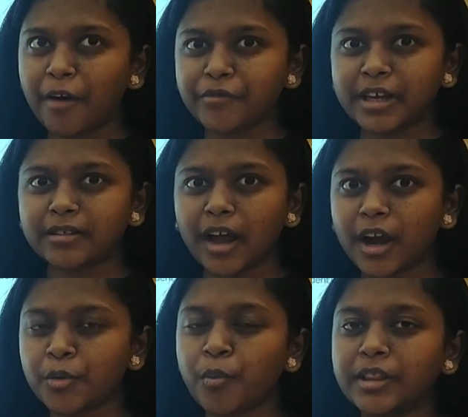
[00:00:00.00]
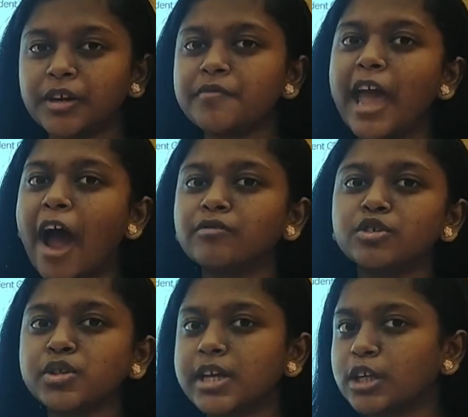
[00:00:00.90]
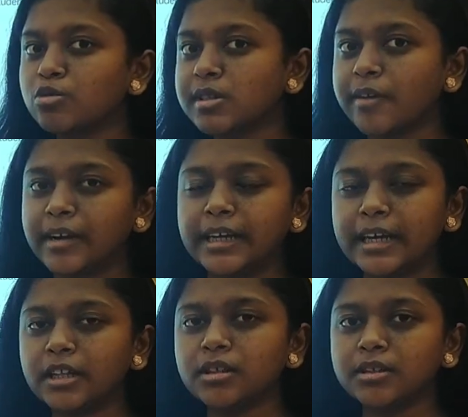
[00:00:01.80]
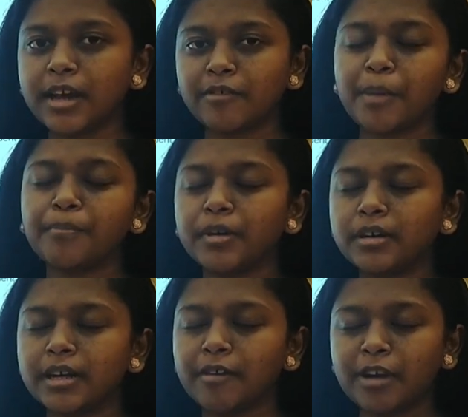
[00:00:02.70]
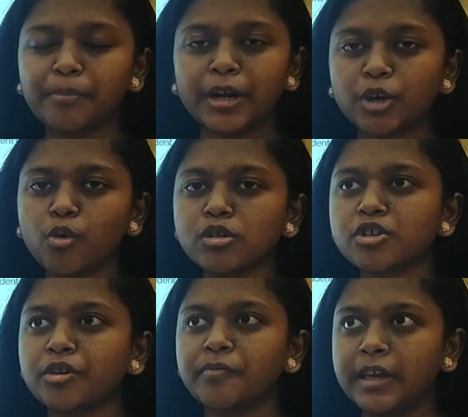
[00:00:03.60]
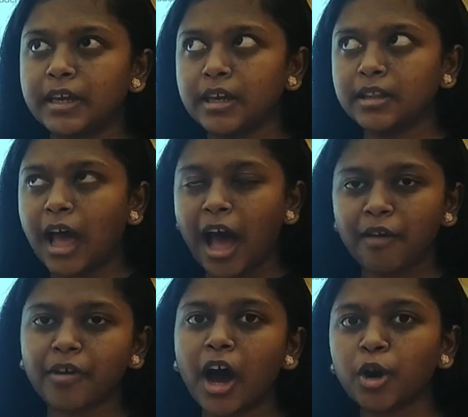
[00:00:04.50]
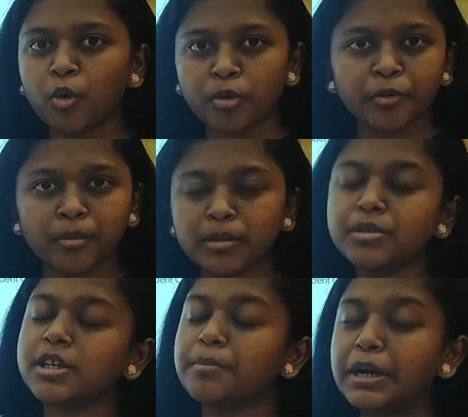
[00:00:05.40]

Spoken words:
that whether we have to stick to 17 development goals or we can have our own problem statement.